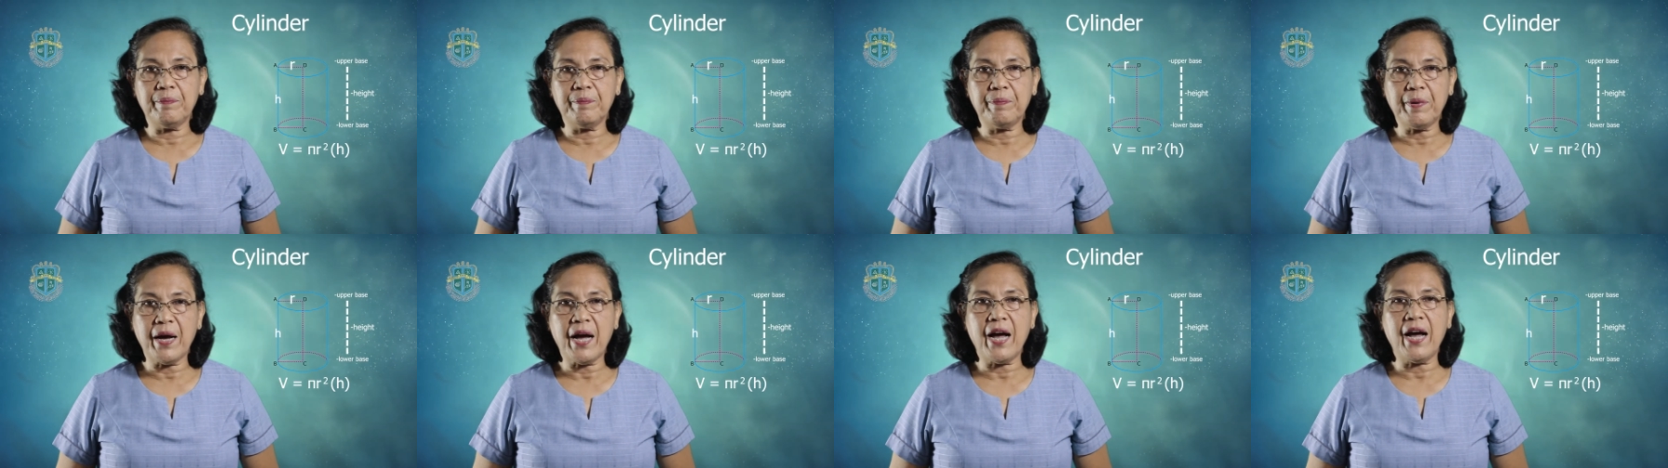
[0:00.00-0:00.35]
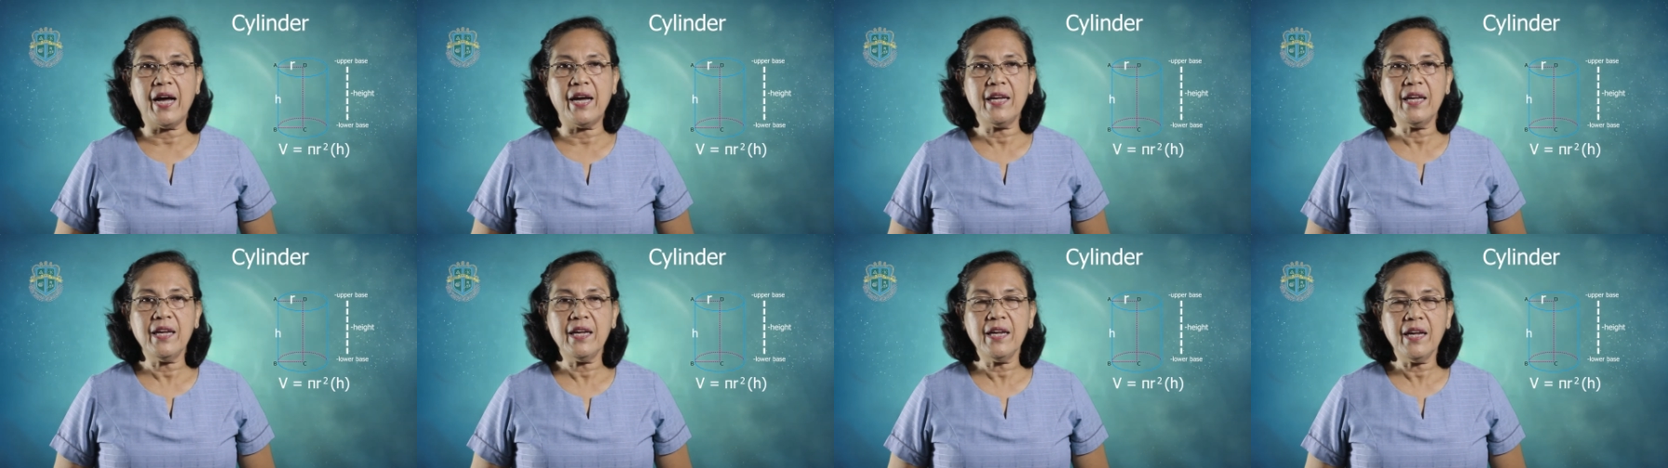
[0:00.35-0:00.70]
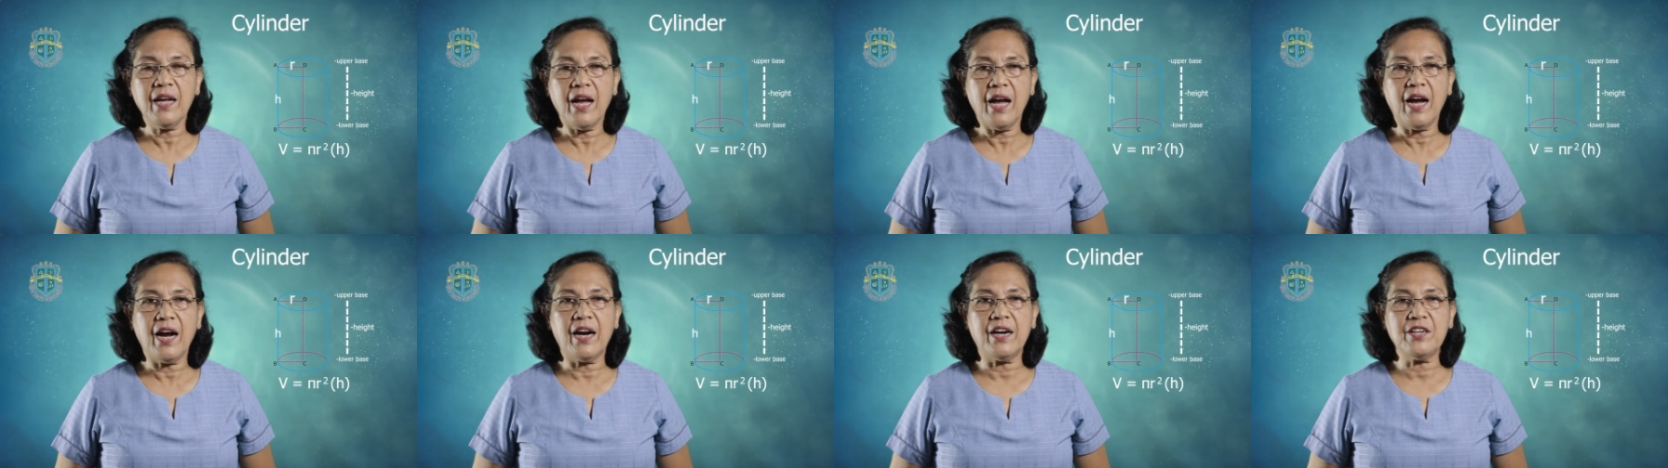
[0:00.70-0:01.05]
pi
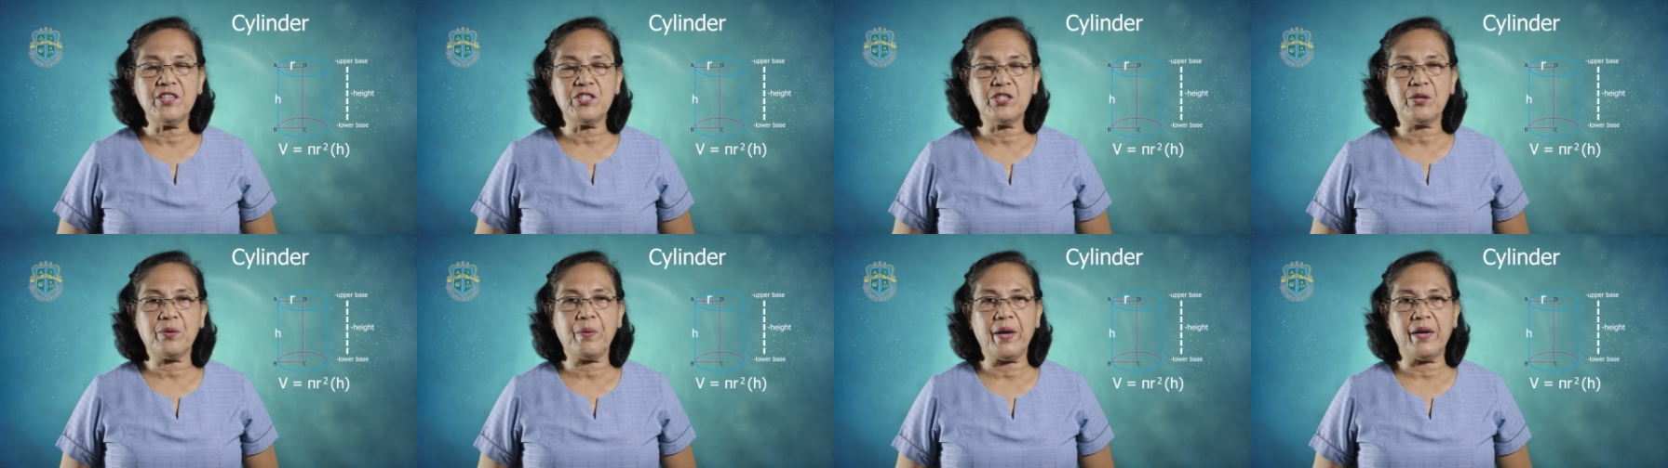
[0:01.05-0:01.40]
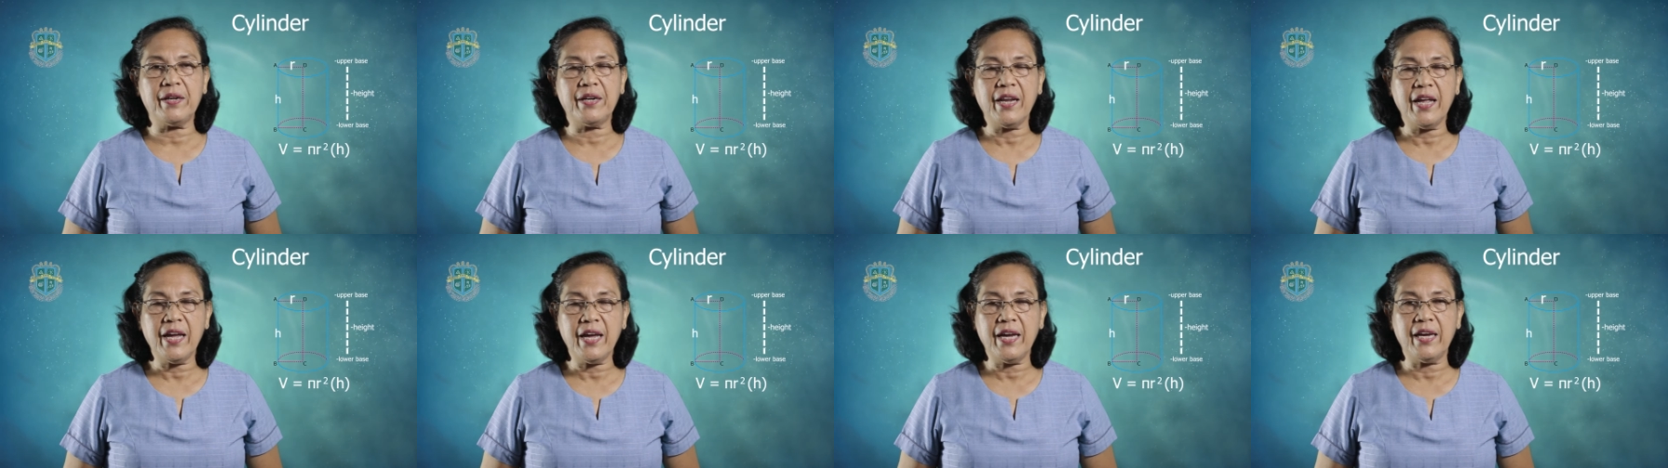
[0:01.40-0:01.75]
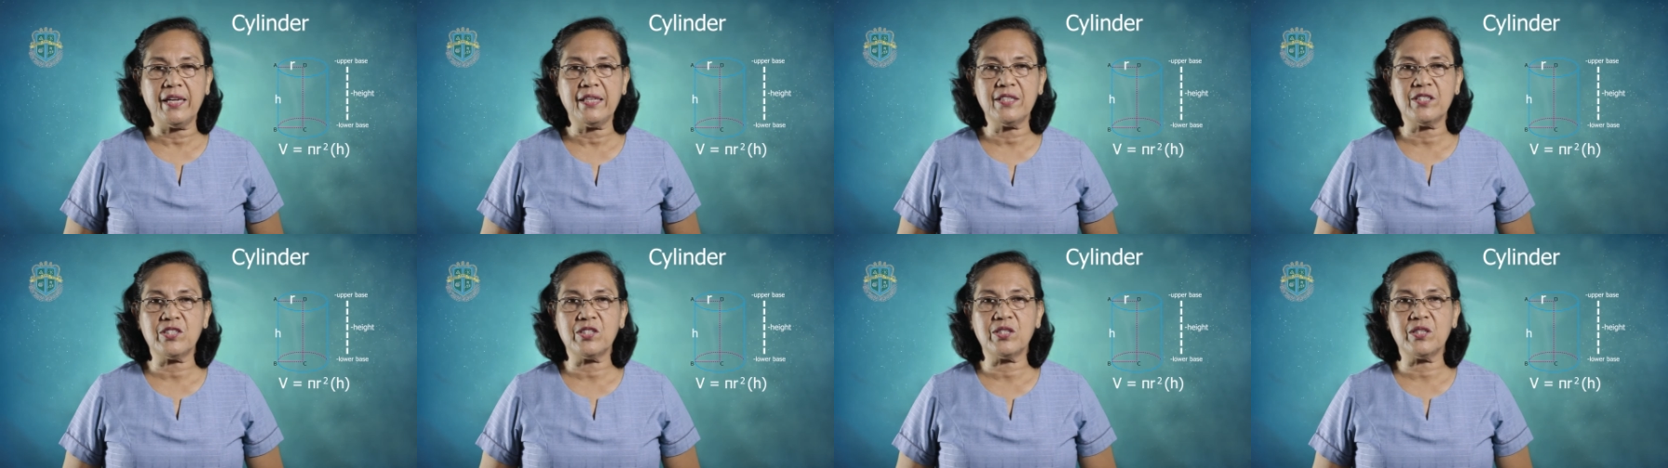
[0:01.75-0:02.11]
r squared
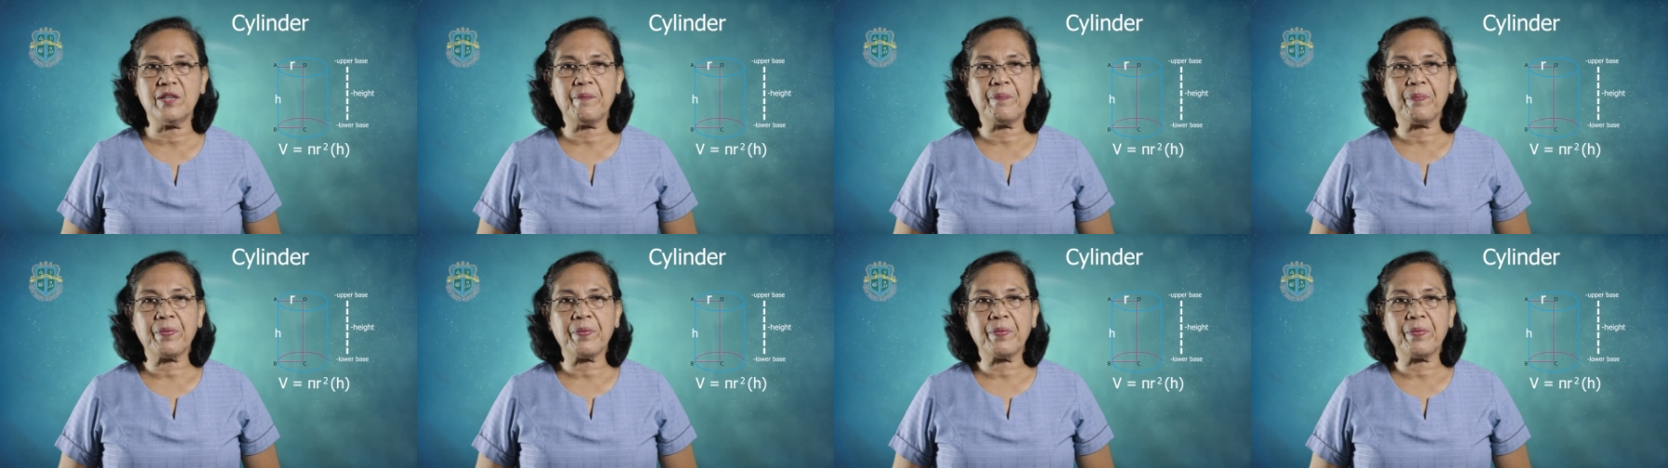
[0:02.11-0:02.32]
h,